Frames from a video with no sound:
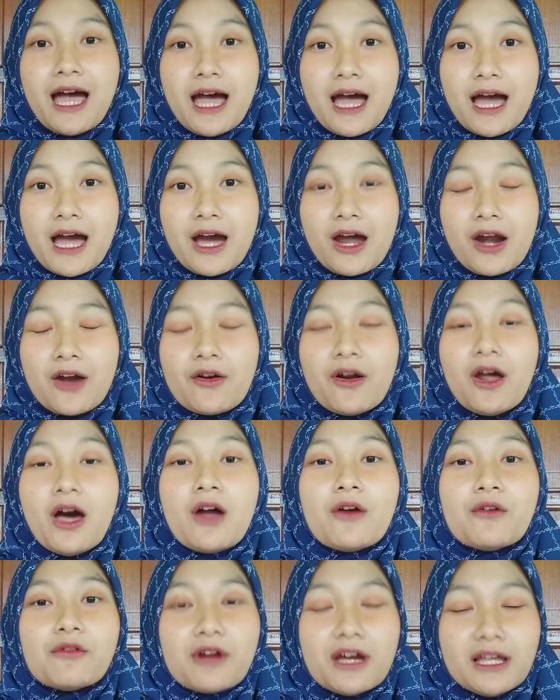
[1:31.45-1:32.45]
are
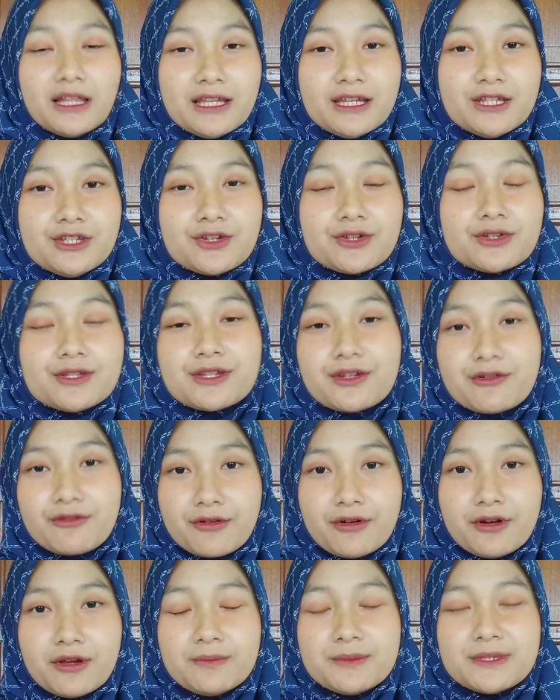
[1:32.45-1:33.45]
a religious
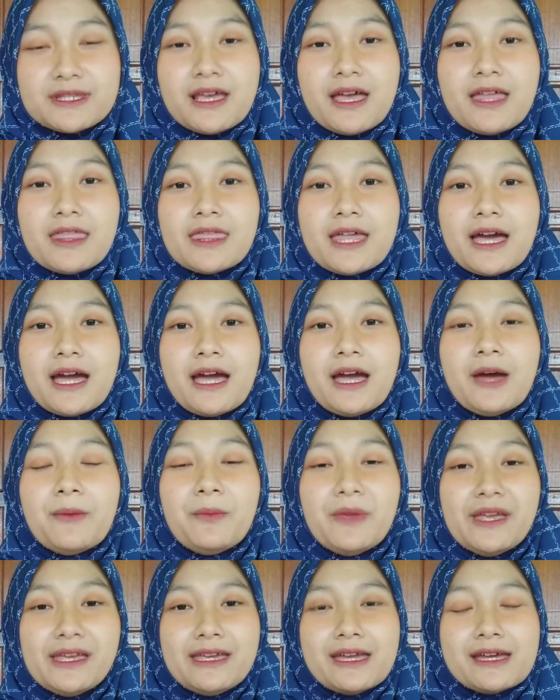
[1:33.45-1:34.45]
group that
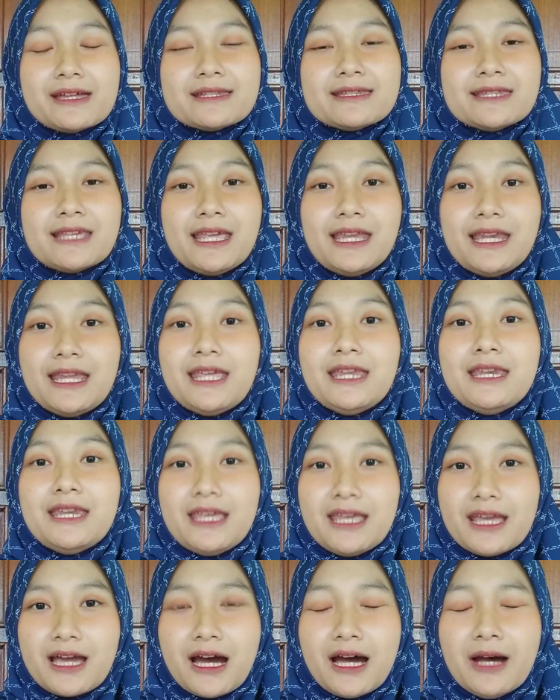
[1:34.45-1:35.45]
begins in
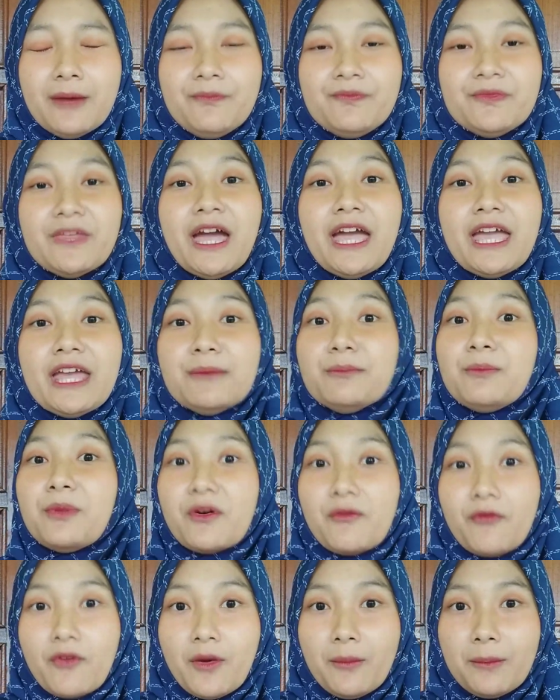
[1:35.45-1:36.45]
India. In
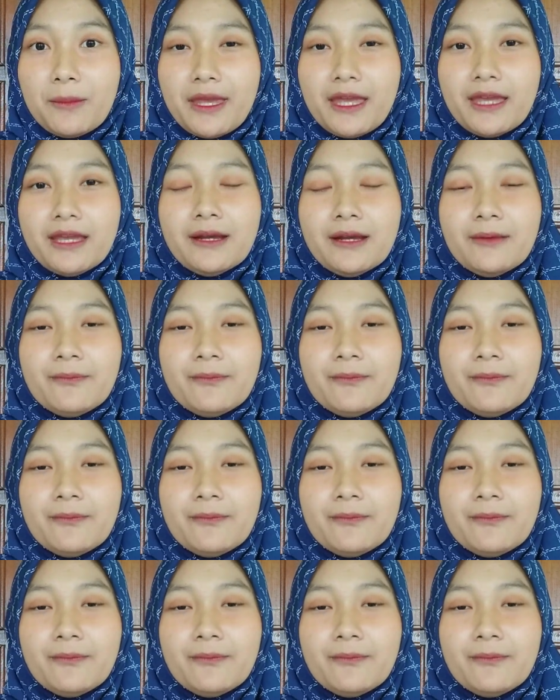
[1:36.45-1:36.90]
performing,